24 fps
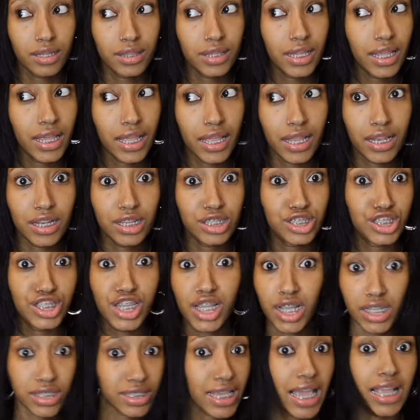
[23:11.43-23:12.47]
then
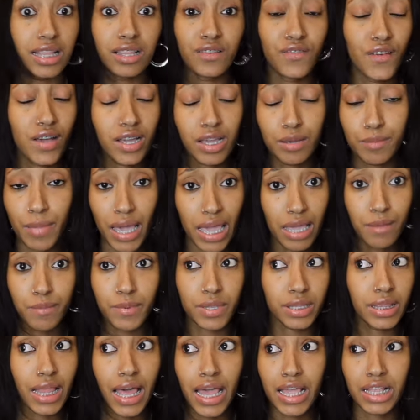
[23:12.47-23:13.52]
she could take the fucking
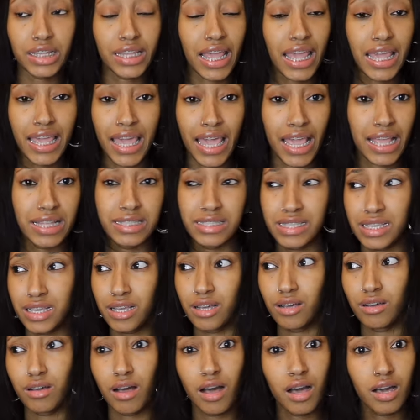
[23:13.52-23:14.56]
baby. Like, they can't
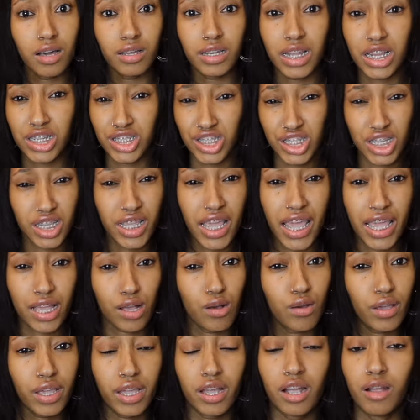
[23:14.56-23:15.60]
tell her that she can't
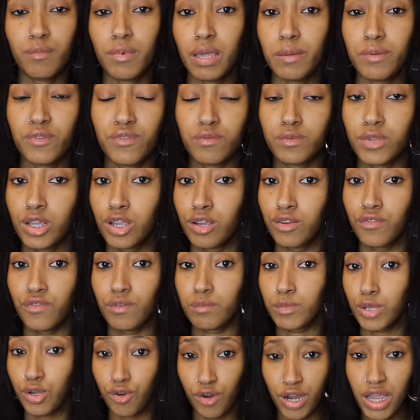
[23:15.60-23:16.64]
go get her baby
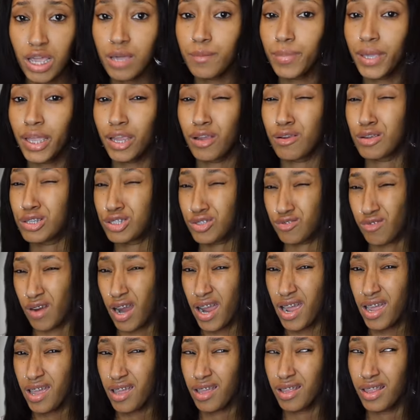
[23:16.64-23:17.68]
from the grandparents,
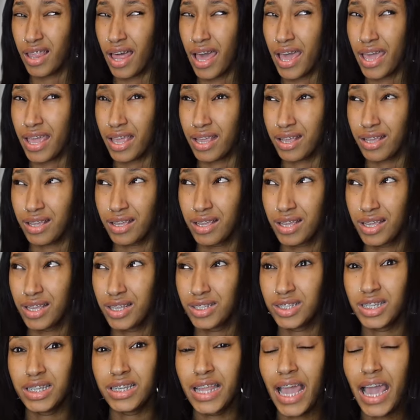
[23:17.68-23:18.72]
right? Like,
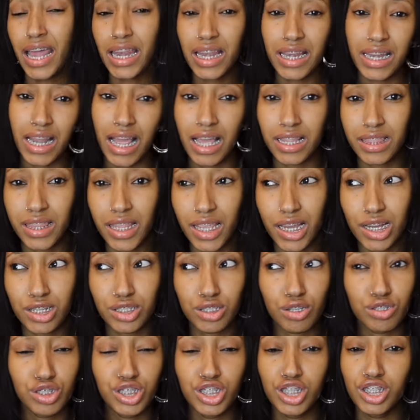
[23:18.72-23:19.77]
the daddy not there,
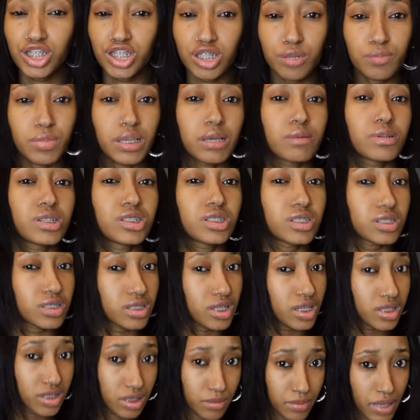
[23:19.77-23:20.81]
so she should be able to just
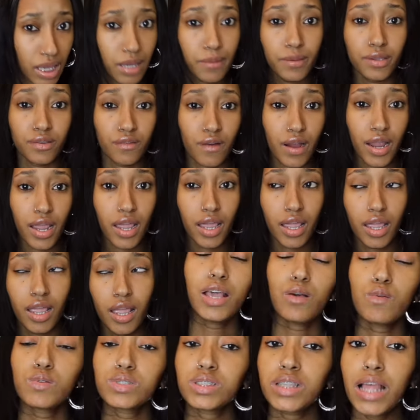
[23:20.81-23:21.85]
get the baby, right?
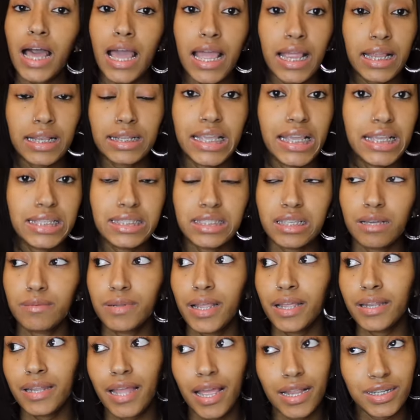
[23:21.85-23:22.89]
It was like 10 something
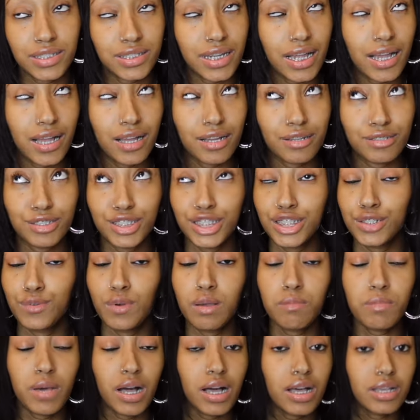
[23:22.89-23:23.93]
at night, y'all. She
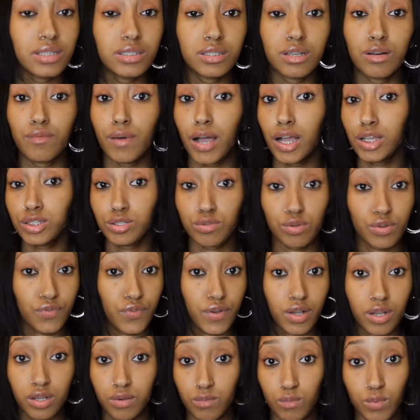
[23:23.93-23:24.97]
went by herself. I sure the
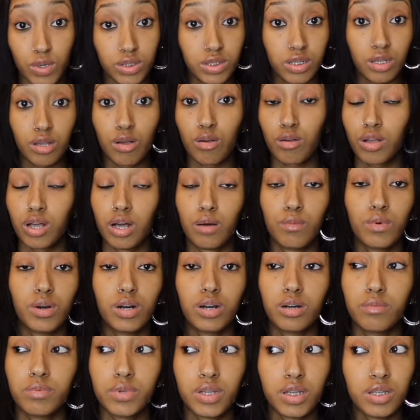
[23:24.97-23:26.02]
fuck wasn't gonna come
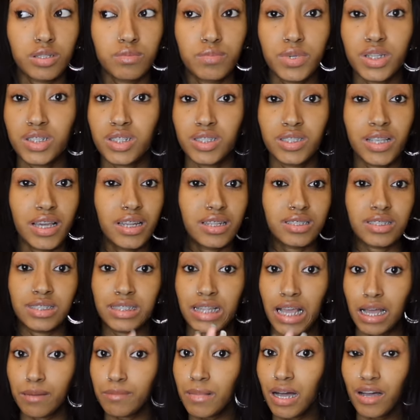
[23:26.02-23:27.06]
with her, because, bitch, that is
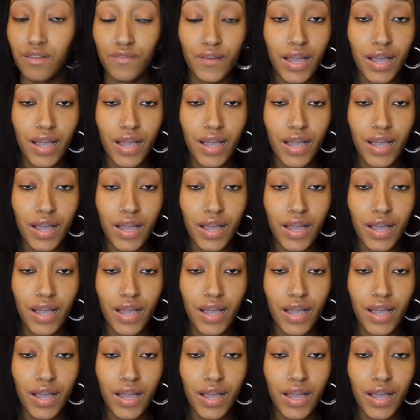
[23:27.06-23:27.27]
not my